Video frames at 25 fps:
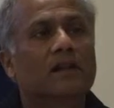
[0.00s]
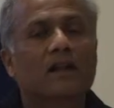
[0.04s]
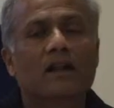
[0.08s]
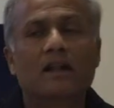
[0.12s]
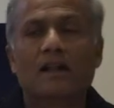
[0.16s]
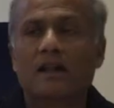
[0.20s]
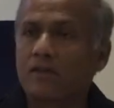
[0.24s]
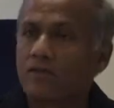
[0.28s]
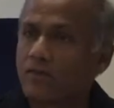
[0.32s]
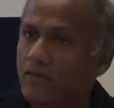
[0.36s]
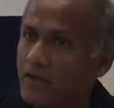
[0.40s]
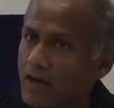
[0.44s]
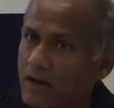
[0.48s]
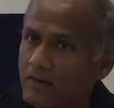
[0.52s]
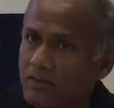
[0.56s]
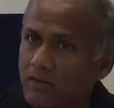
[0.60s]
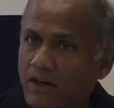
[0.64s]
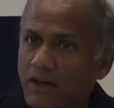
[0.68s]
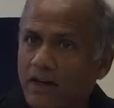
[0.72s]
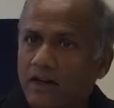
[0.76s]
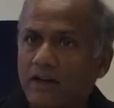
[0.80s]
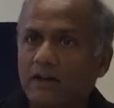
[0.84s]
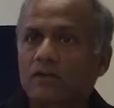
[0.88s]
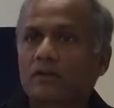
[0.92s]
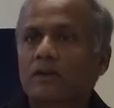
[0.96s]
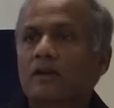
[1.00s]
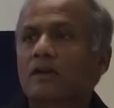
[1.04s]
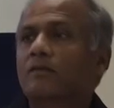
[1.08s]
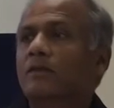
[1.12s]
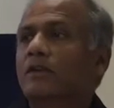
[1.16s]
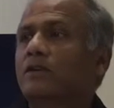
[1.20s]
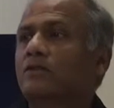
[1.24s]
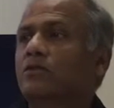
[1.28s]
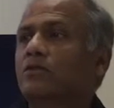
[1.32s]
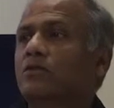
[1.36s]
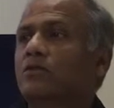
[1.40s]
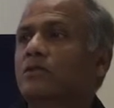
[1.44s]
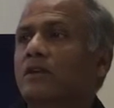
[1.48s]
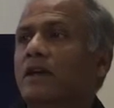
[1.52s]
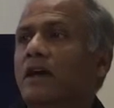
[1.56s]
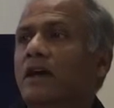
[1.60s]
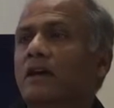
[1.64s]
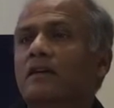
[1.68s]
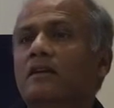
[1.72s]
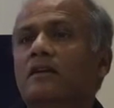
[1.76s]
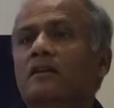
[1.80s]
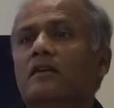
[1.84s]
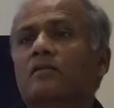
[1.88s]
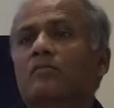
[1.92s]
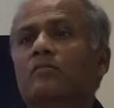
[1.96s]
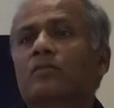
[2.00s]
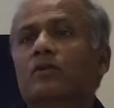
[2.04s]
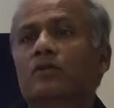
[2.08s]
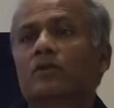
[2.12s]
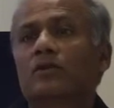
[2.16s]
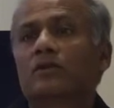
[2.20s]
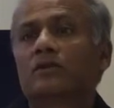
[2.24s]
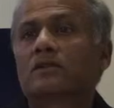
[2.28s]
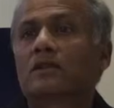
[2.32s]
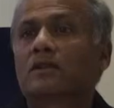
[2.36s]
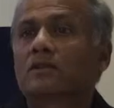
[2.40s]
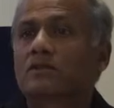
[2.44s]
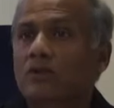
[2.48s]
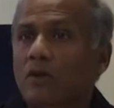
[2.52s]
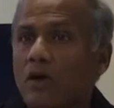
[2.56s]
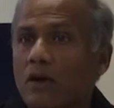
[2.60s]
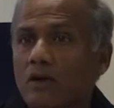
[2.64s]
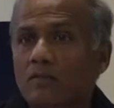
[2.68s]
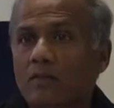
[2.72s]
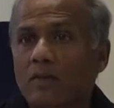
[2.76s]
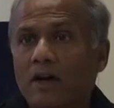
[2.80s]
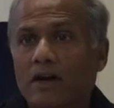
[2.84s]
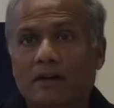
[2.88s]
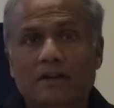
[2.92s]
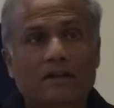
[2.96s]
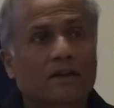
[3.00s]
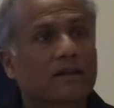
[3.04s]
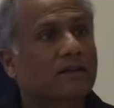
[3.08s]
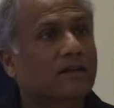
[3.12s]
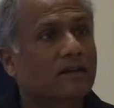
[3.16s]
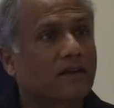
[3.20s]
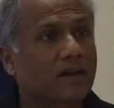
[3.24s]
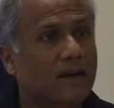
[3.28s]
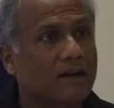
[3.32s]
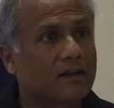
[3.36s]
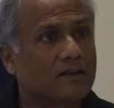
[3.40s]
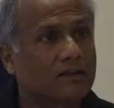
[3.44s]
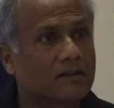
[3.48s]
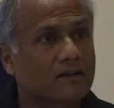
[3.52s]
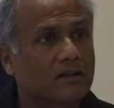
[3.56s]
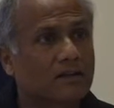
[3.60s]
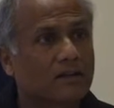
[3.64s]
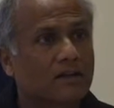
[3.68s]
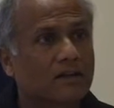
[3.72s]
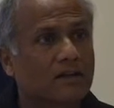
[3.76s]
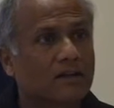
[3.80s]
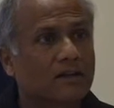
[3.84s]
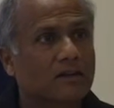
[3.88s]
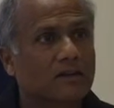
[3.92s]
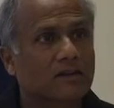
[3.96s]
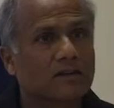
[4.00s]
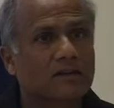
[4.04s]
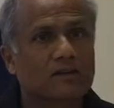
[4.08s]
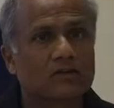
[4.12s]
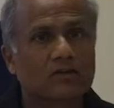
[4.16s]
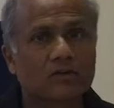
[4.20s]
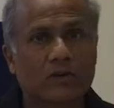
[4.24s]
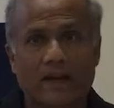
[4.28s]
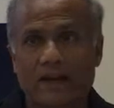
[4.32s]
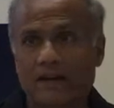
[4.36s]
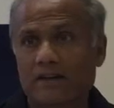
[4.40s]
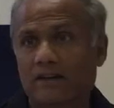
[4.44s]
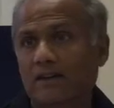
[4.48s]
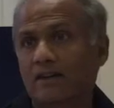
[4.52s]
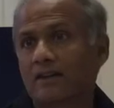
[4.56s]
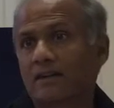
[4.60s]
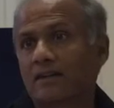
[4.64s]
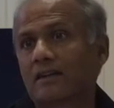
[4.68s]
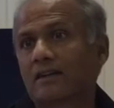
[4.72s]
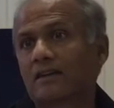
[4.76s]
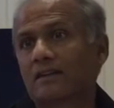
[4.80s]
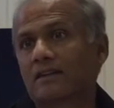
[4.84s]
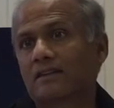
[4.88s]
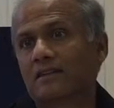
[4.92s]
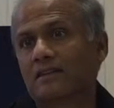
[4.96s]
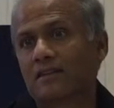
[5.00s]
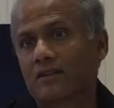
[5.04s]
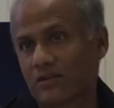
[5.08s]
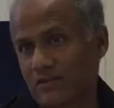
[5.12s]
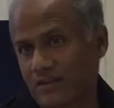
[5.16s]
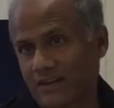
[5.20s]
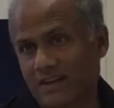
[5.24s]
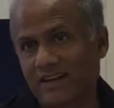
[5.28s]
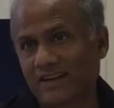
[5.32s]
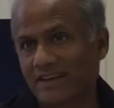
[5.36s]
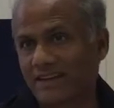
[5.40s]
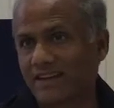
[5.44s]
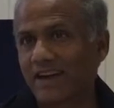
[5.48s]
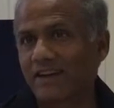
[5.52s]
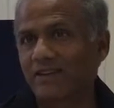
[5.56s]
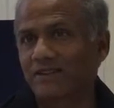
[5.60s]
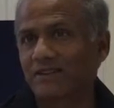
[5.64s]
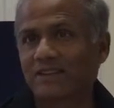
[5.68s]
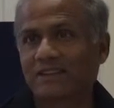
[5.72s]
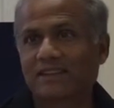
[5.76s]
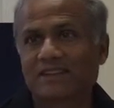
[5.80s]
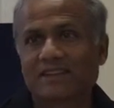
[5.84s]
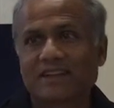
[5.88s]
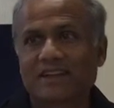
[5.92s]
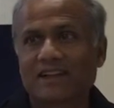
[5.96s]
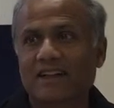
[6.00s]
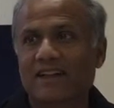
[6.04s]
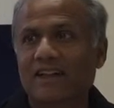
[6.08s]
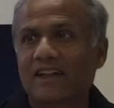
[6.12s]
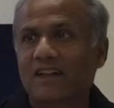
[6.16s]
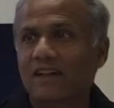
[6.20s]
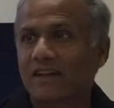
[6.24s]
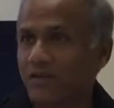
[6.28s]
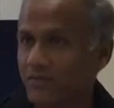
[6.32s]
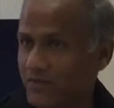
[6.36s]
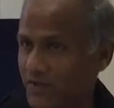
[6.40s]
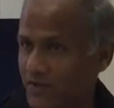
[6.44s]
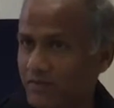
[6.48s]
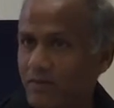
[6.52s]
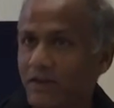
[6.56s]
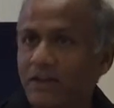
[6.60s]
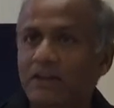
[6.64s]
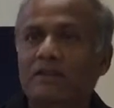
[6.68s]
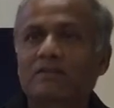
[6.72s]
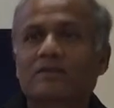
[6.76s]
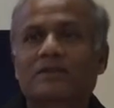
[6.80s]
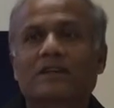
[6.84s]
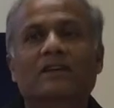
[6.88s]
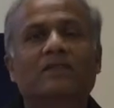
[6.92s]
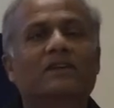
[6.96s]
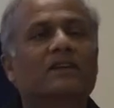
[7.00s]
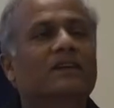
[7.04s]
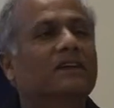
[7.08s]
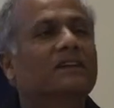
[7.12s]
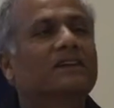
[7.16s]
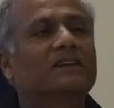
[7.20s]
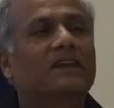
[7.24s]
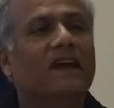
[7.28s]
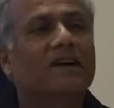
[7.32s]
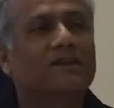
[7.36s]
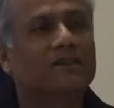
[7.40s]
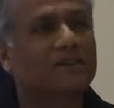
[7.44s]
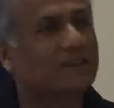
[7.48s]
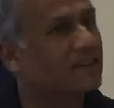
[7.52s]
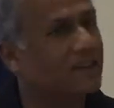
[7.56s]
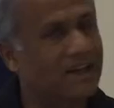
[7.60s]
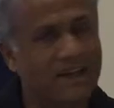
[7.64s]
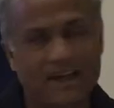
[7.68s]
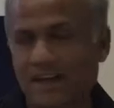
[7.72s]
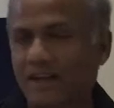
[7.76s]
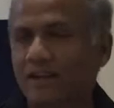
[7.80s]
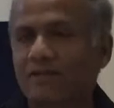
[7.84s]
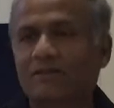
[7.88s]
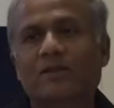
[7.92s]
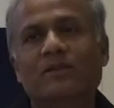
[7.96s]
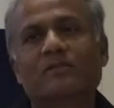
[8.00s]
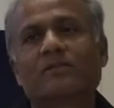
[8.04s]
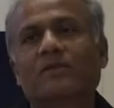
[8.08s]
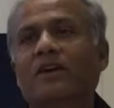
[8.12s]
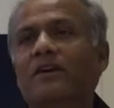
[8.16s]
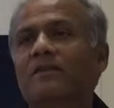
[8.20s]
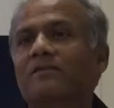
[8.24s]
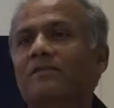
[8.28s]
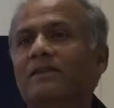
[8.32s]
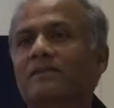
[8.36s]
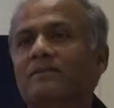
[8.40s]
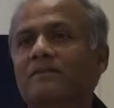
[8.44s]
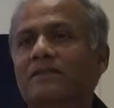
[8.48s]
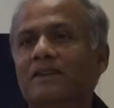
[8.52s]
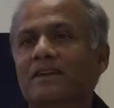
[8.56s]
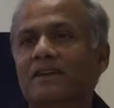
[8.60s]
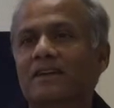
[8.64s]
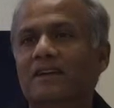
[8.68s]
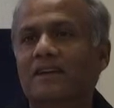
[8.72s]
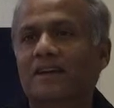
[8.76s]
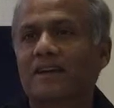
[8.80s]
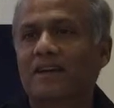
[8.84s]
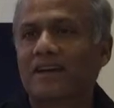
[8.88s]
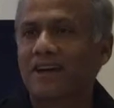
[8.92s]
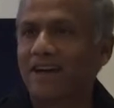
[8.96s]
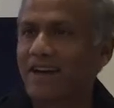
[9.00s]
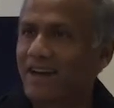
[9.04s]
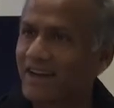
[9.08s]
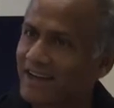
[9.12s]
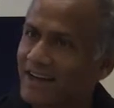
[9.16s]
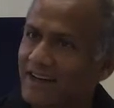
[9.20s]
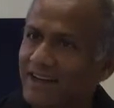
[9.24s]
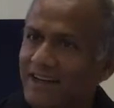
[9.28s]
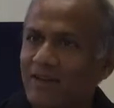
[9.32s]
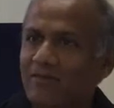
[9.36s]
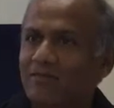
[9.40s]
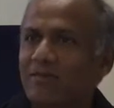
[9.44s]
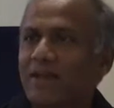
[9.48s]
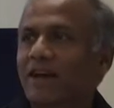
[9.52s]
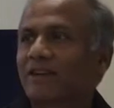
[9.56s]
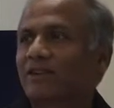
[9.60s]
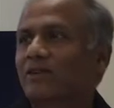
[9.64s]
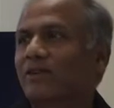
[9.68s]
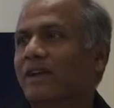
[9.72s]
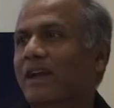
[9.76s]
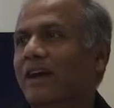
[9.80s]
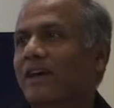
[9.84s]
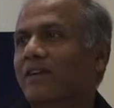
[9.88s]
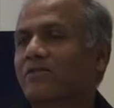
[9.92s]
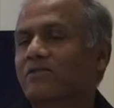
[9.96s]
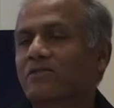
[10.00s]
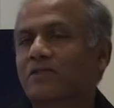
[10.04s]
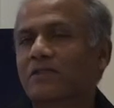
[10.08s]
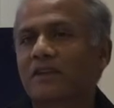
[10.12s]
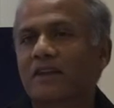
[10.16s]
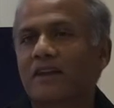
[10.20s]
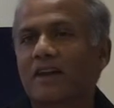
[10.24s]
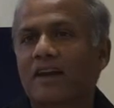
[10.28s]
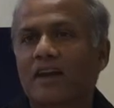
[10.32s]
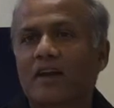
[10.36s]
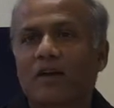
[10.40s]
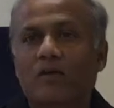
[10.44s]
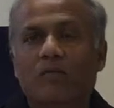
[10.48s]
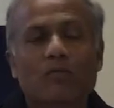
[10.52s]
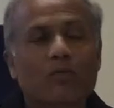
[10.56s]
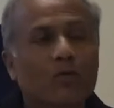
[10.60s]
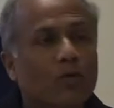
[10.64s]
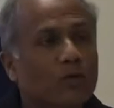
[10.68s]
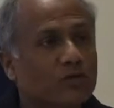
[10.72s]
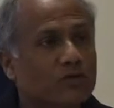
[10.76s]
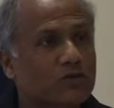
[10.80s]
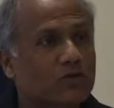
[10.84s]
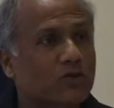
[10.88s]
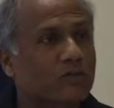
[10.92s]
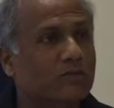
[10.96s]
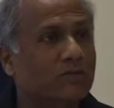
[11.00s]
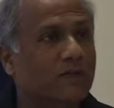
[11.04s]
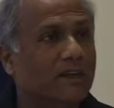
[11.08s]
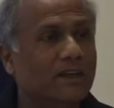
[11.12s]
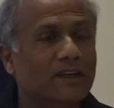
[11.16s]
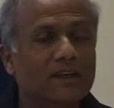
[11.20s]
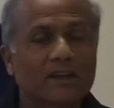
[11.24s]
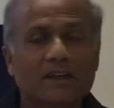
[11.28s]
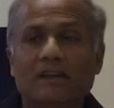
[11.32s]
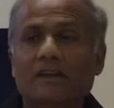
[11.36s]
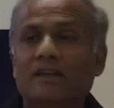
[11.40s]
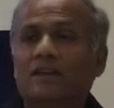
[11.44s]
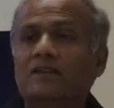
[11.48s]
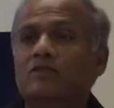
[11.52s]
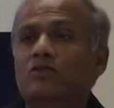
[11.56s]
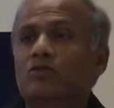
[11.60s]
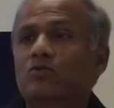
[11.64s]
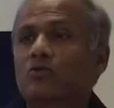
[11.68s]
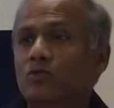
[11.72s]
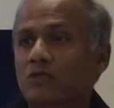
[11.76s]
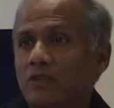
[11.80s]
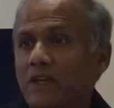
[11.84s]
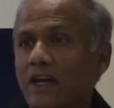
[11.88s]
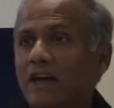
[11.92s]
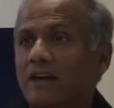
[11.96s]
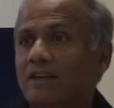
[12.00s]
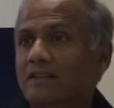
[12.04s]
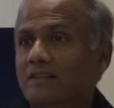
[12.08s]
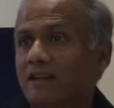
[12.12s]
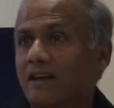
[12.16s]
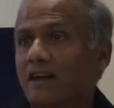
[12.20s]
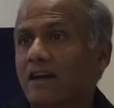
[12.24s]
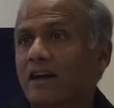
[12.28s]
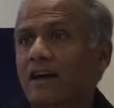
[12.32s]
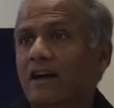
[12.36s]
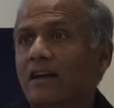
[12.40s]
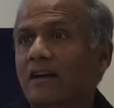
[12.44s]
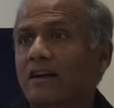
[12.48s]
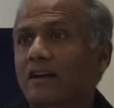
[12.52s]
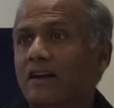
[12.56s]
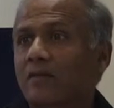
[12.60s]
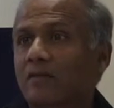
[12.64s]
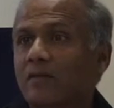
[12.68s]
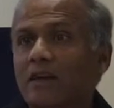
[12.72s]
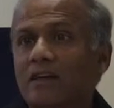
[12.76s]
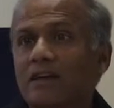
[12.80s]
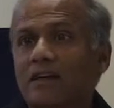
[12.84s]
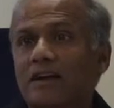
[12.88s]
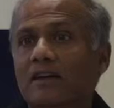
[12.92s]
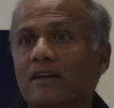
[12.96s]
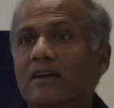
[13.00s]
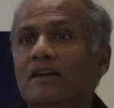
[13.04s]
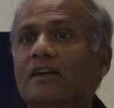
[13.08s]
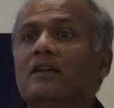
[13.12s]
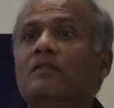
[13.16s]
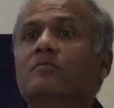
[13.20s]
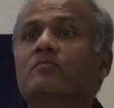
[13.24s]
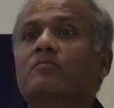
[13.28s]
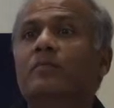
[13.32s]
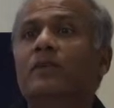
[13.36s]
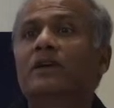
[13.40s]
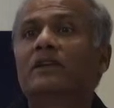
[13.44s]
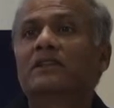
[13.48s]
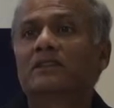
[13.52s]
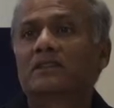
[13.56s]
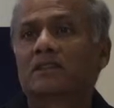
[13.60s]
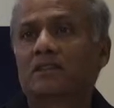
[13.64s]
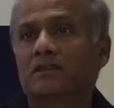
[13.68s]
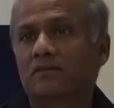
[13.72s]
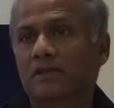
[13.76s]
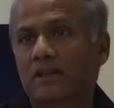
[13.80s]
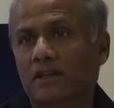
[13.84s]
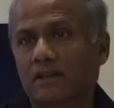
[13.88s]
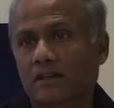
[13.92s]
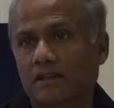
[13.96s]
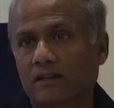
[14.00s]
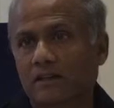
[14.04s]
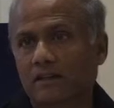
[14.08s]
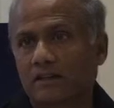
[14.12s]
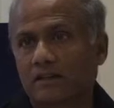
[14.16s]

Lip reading: If I'm ready to commit suicide because the stock market crashed to 800 or 8,000, if it becomes 17,000, I have no problem. I can come back to life. Most of the suicides are committed impulsively.